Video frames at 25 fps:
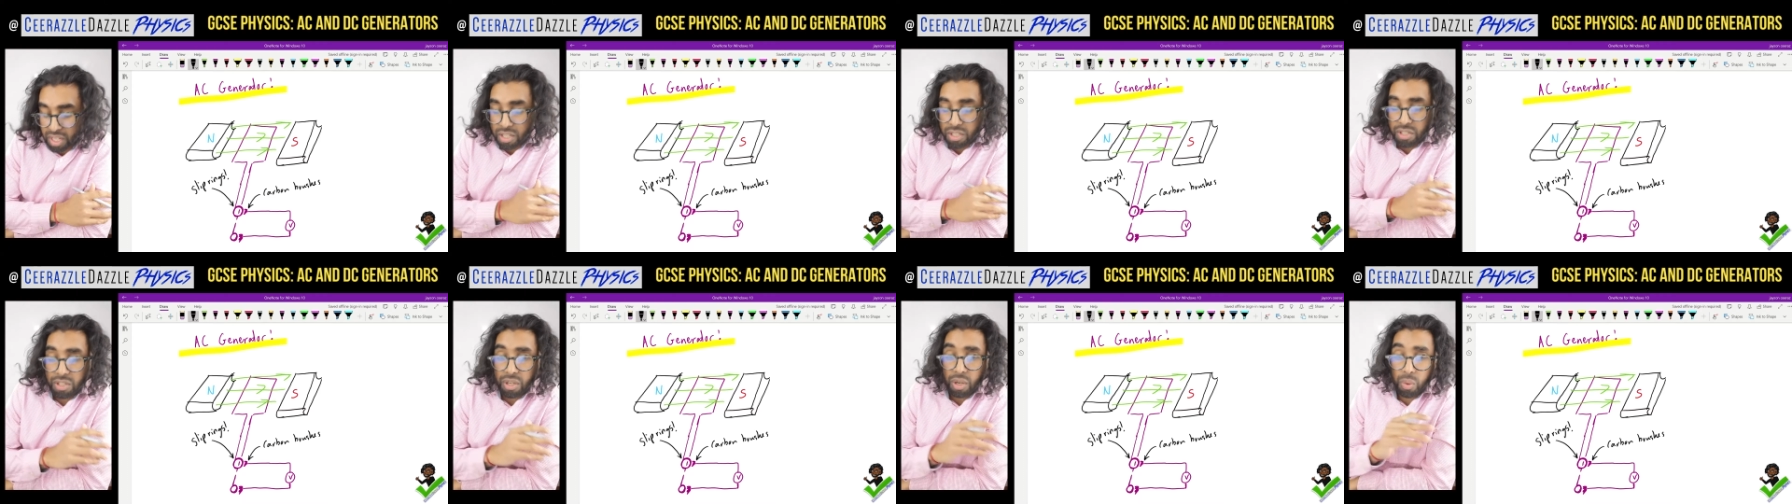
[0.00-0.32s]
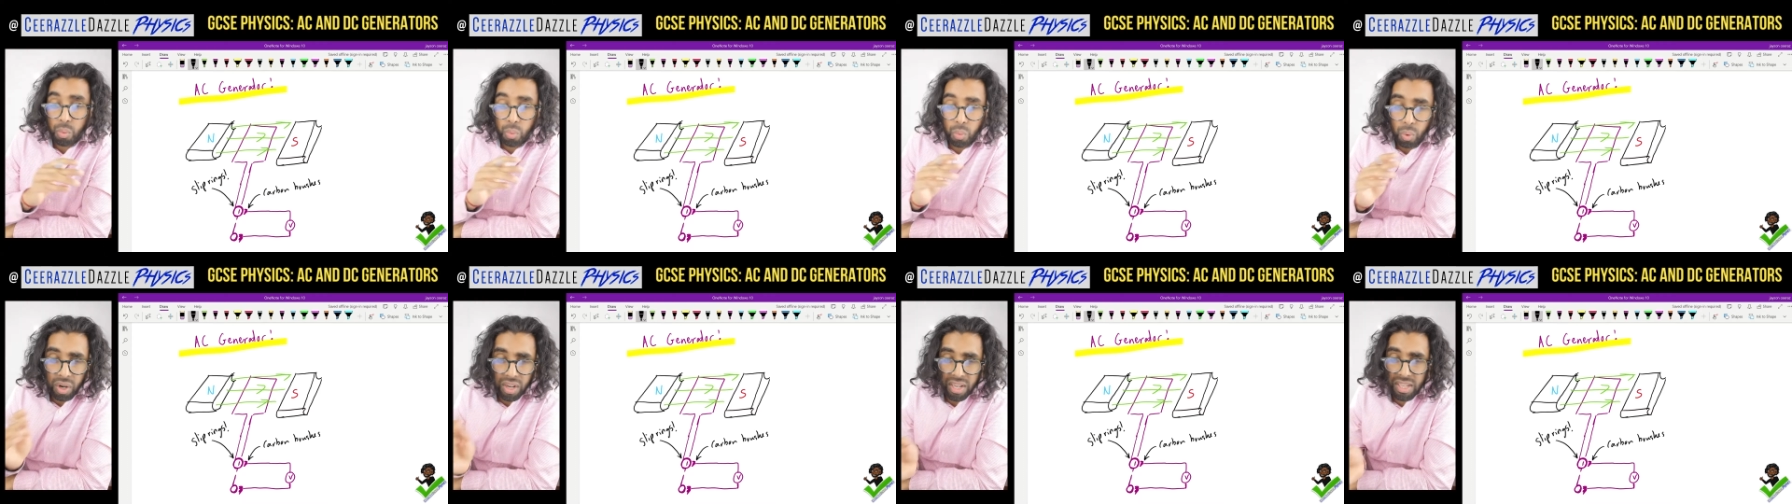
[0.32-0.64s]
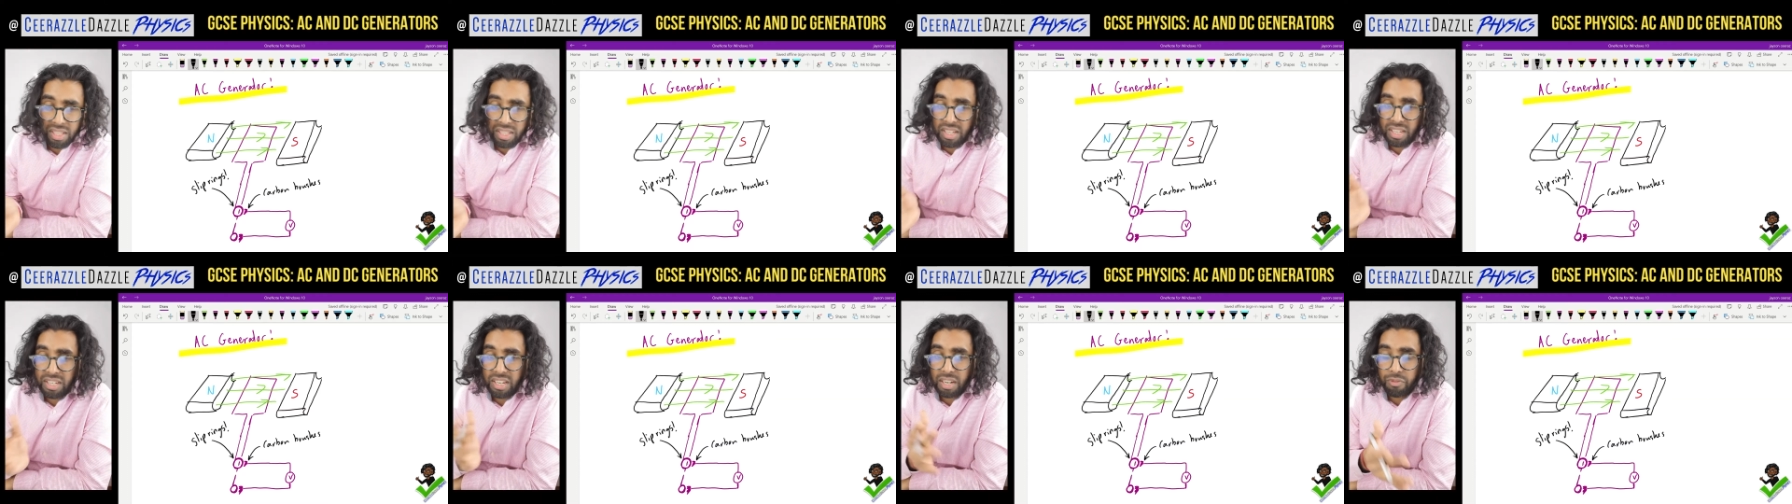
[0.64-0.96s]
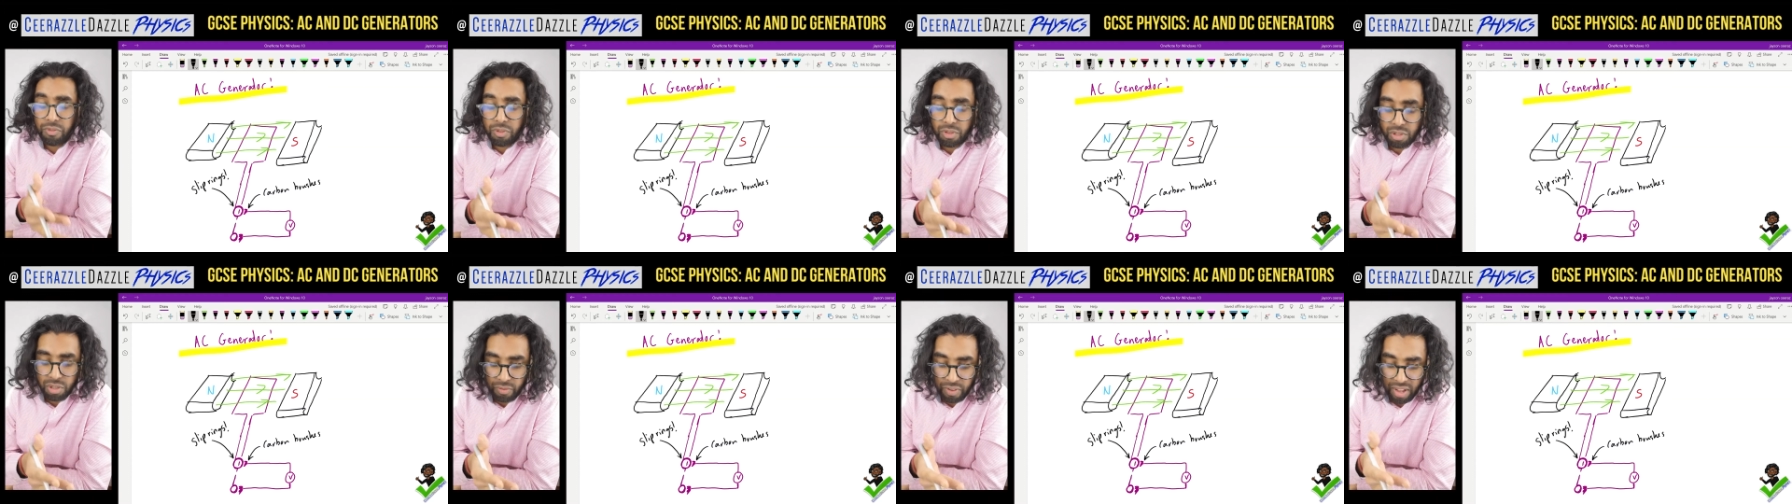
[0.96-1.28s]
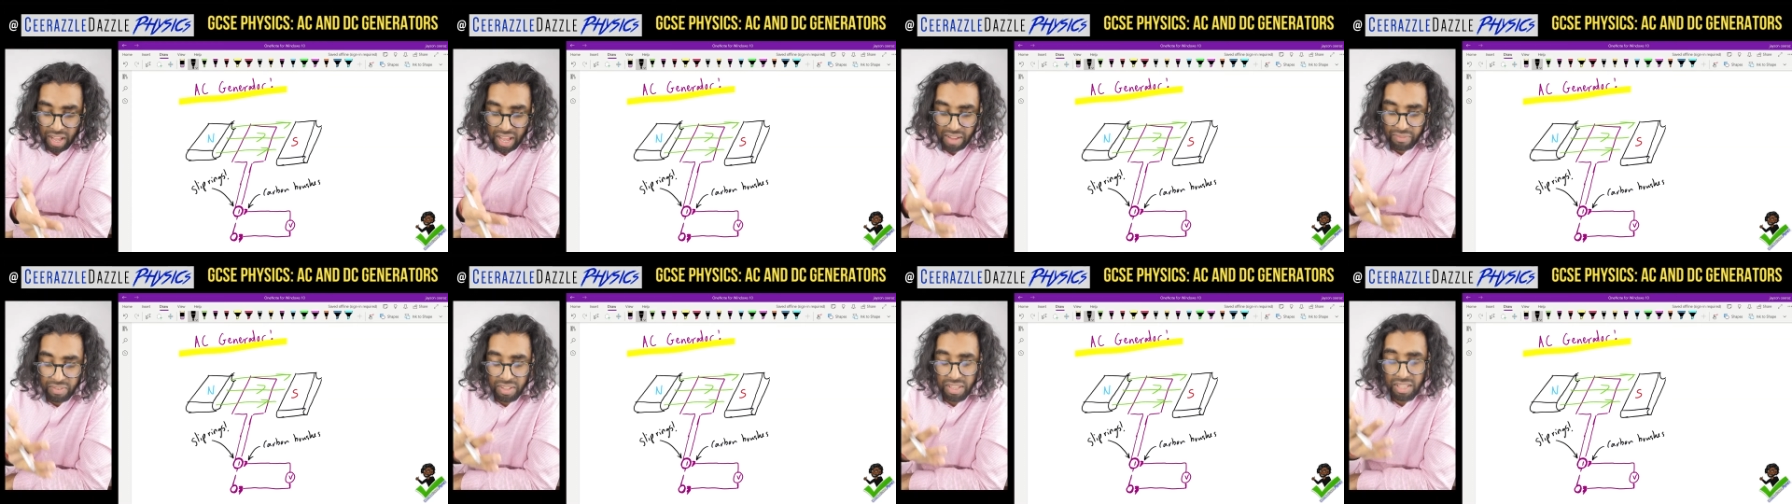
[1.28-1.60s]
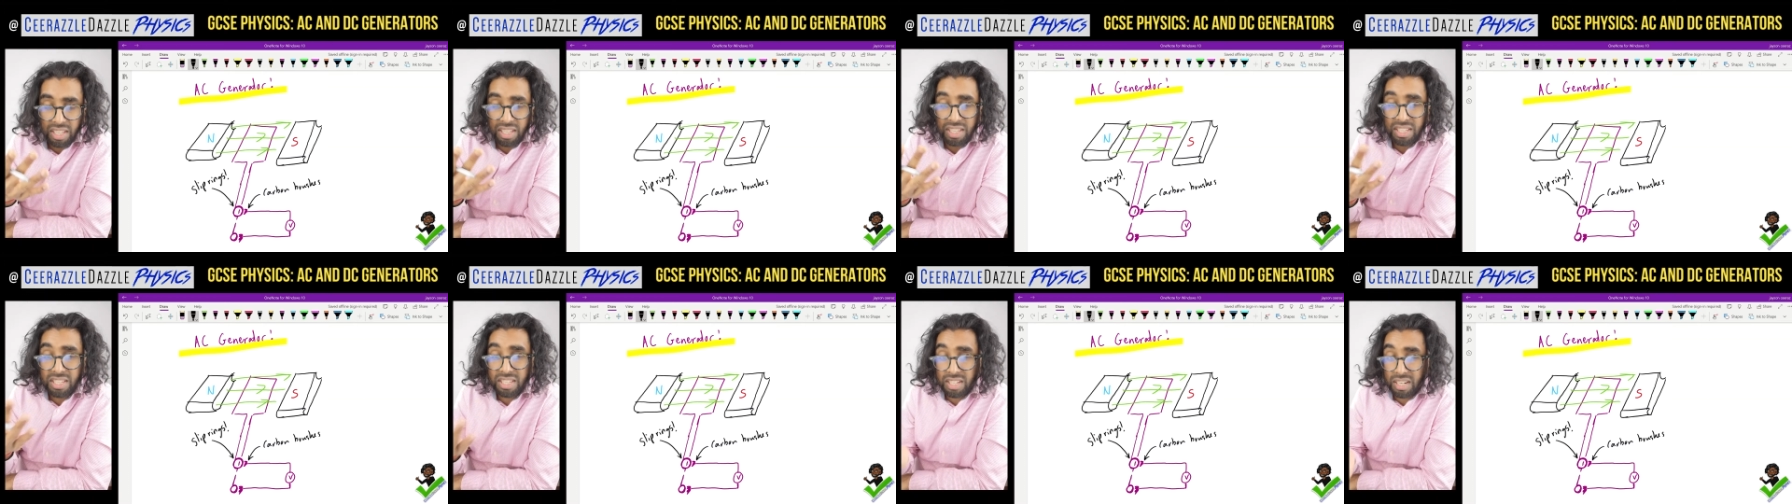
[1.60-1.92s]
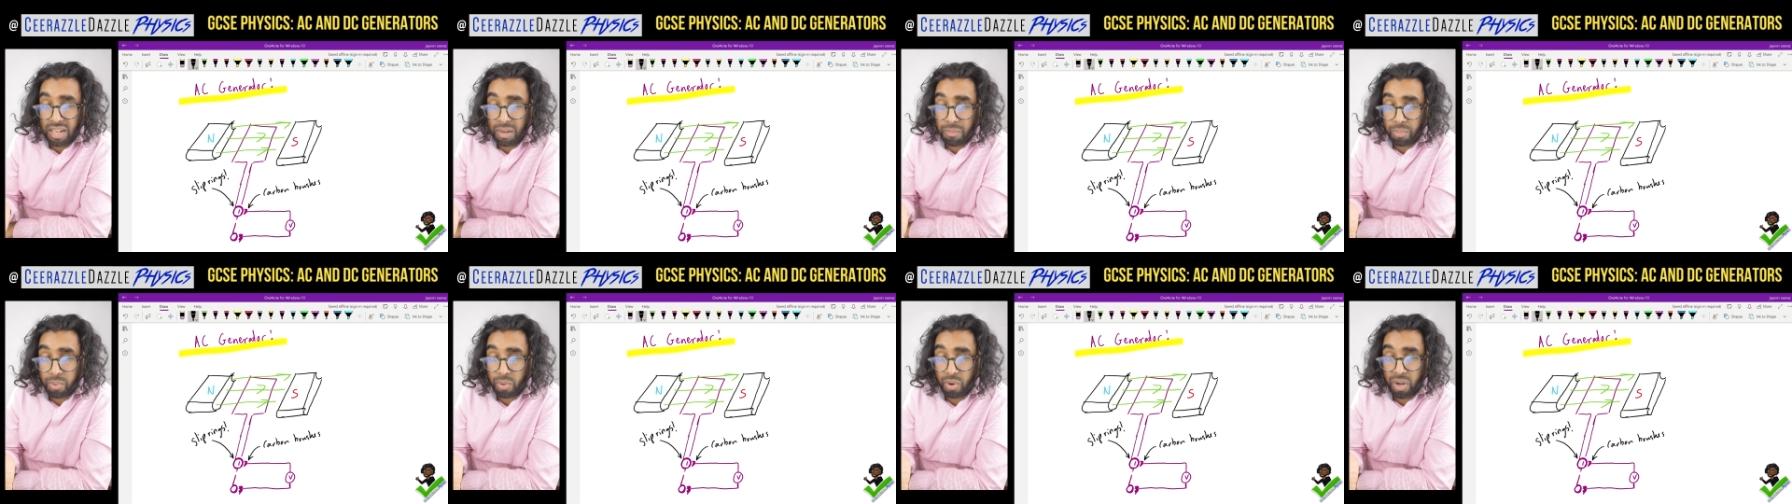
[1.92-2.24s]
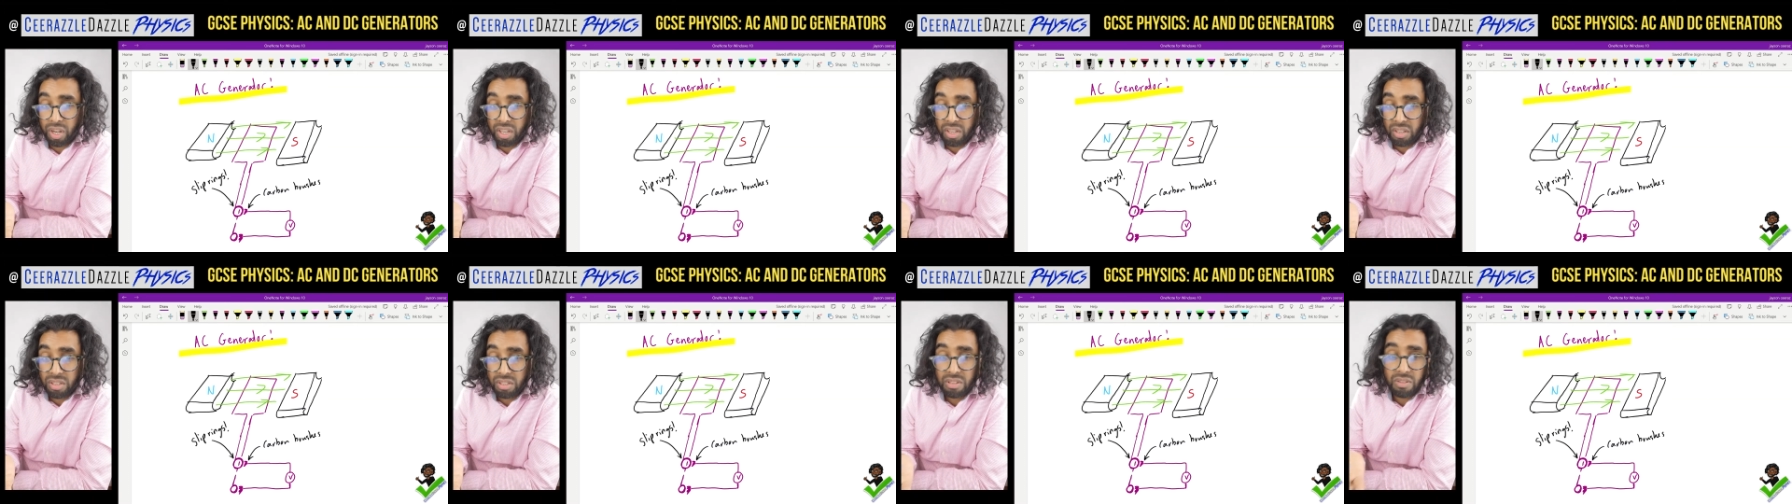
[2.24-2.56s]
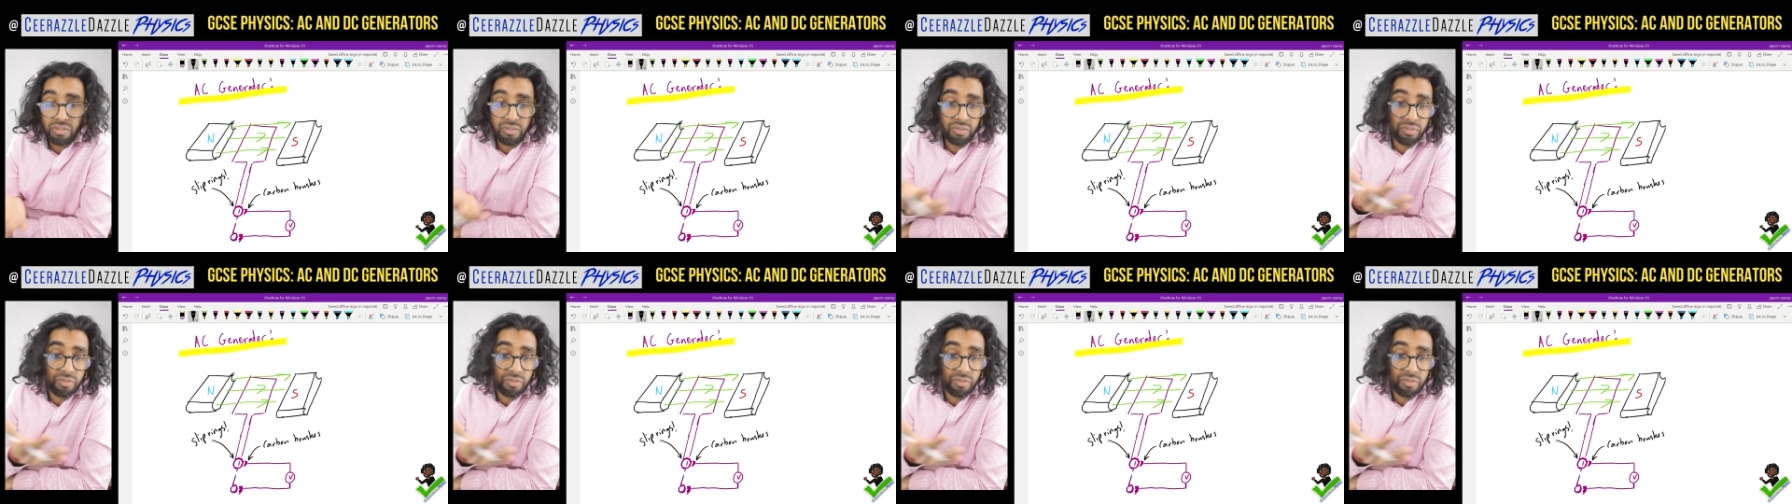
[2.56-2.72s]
So what is the difference of having these slip rings